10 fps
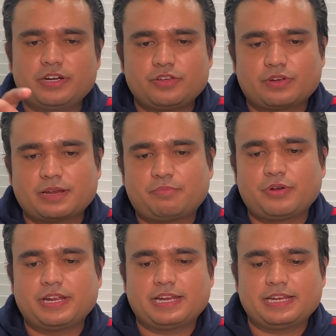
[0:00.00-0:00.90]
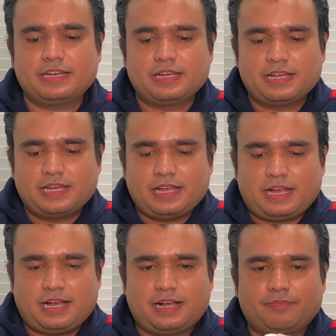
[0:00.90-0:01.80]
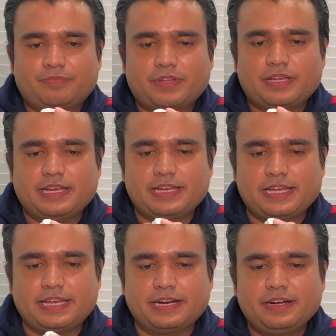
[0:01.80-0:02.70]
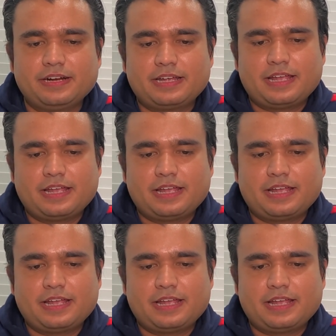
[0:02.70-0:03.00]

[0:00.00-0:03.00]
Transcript: you can put it in um, in here